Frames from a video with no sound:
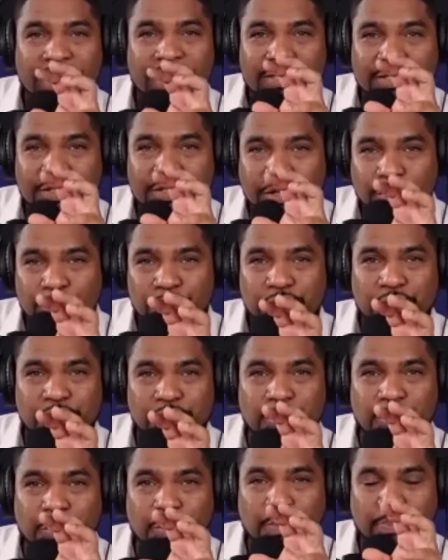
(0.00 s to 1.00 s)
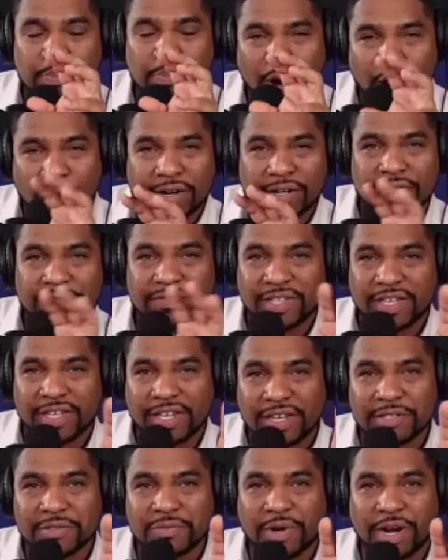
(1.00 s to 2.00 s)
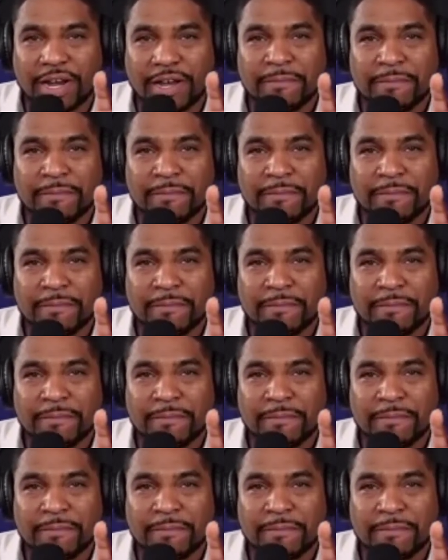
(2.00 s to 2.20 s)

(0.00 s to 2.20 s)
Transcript: social part of things, right?